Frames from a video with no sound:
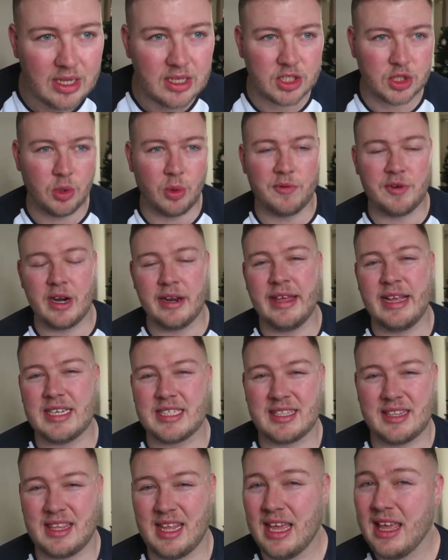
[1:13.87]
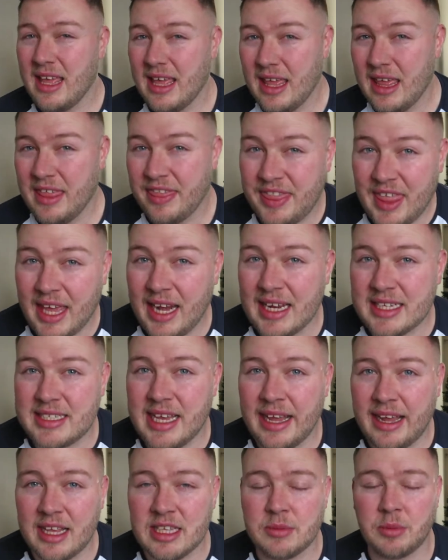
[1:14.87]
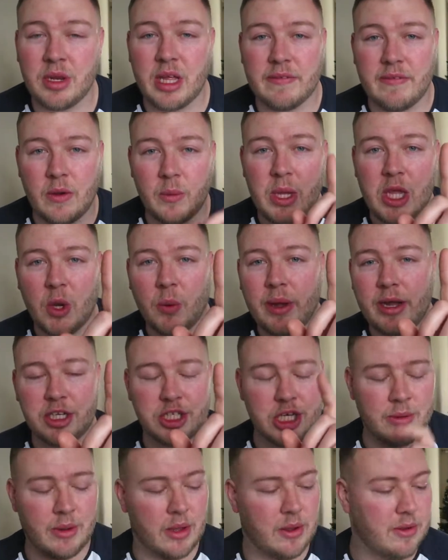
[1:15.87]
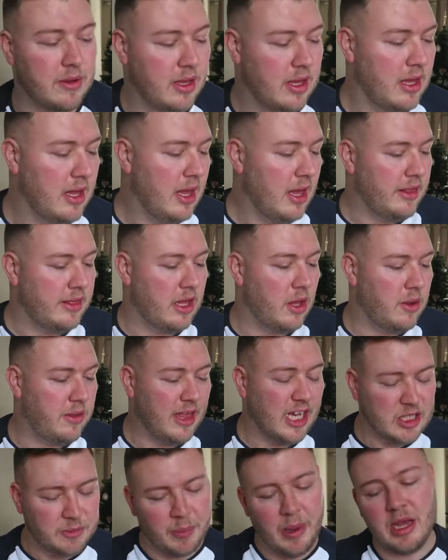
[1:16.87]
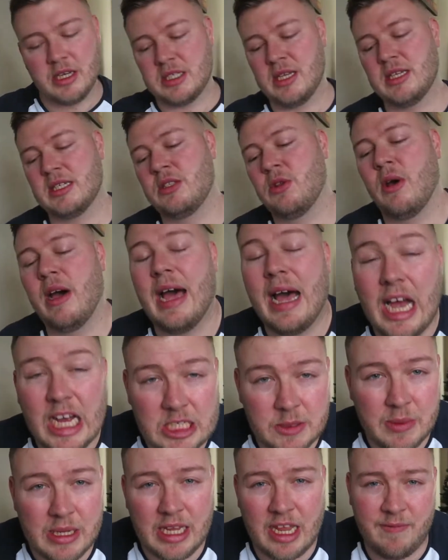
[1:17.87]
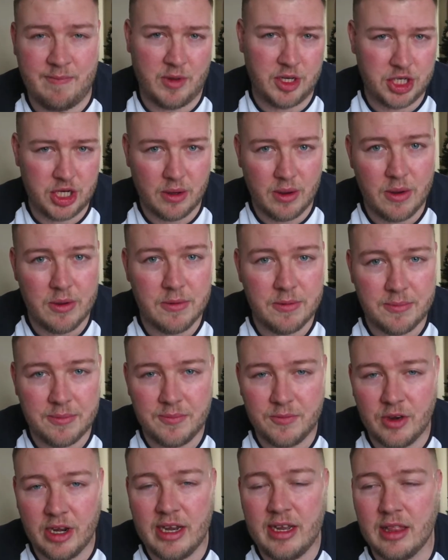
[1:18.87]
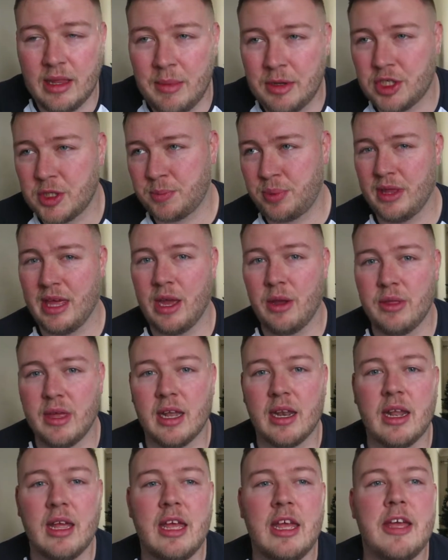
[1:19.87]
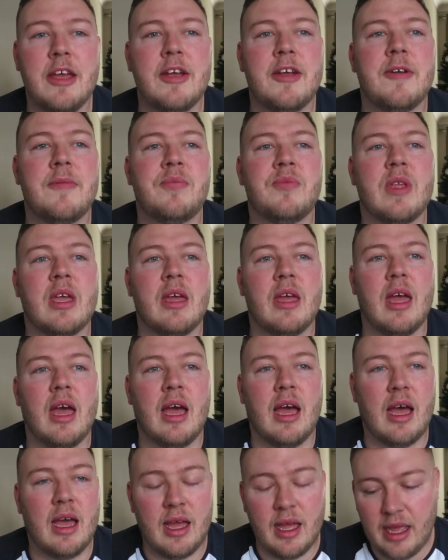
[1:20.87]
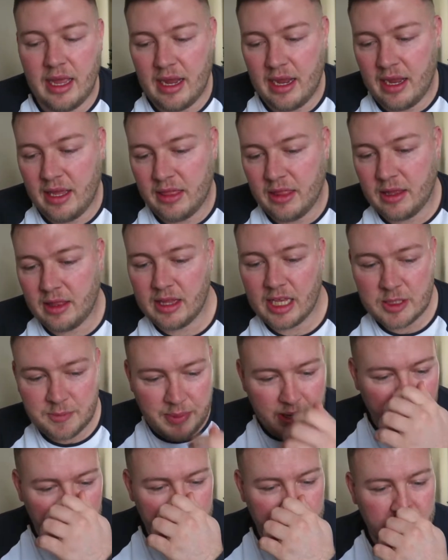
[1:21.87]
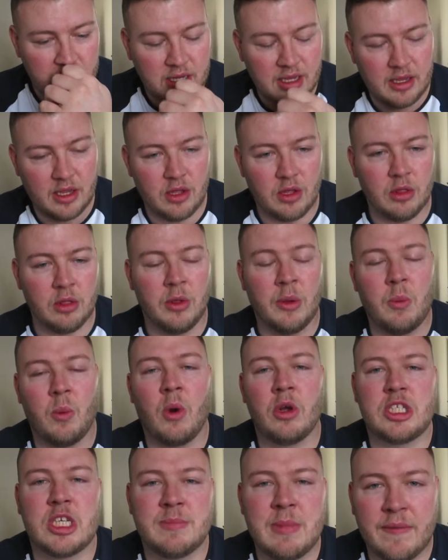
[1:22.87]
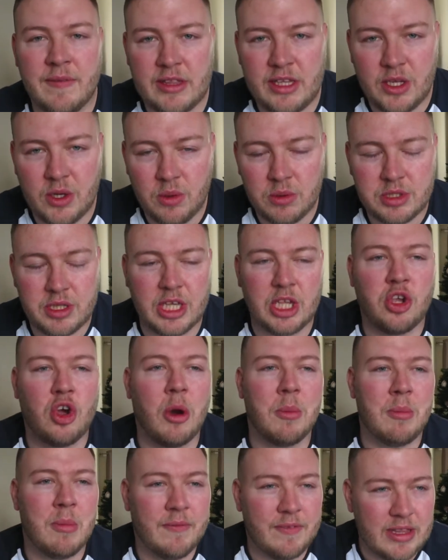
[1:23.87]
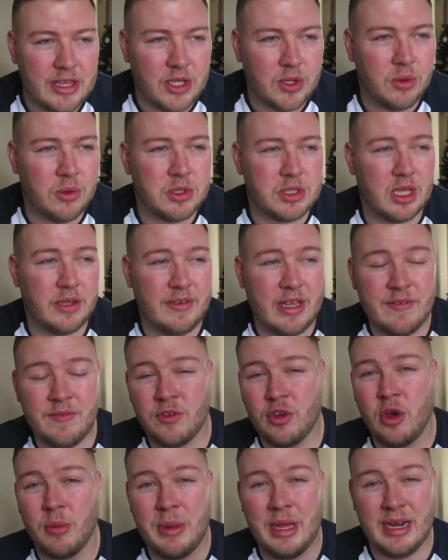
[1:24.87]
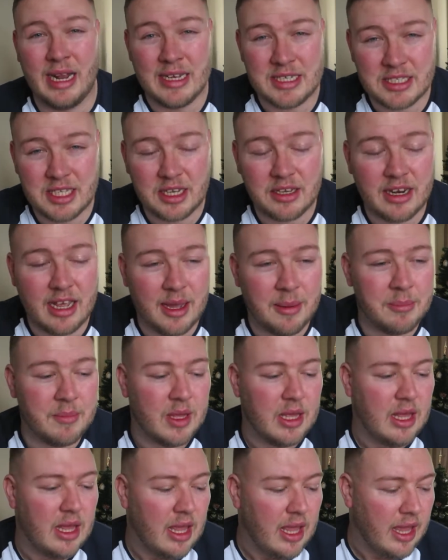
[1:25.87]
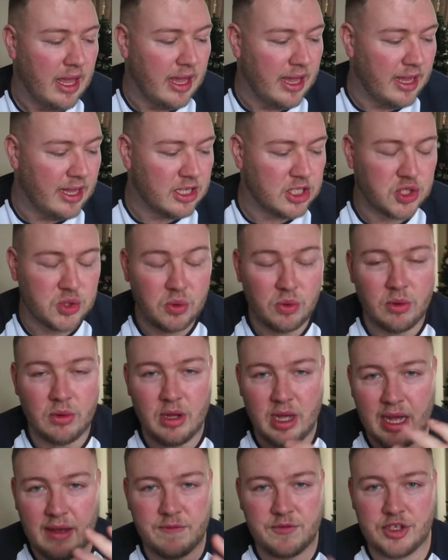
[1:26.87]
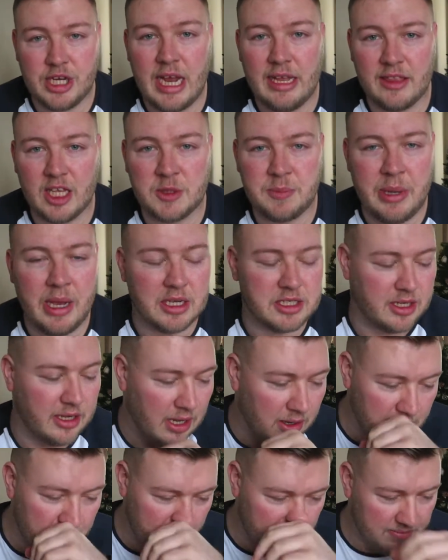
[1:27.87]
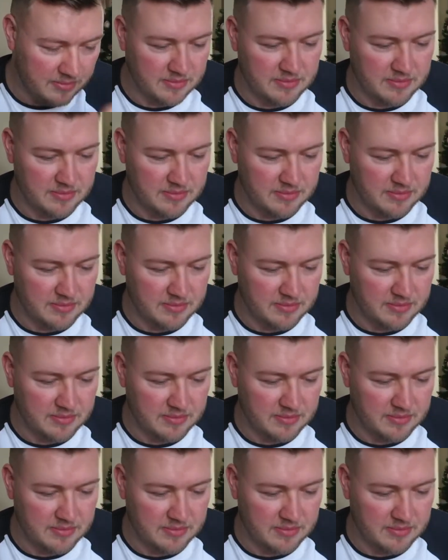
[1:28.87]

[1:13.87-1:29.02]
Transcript: So for the next 30 seconds, I'm going to give a wee quick shout out. Now this person has not asked me to give them a shout out, right? Let me just put that out there. This person watches my videos, they comment my videos, they've even got me on Instagram. So I've checked this person out.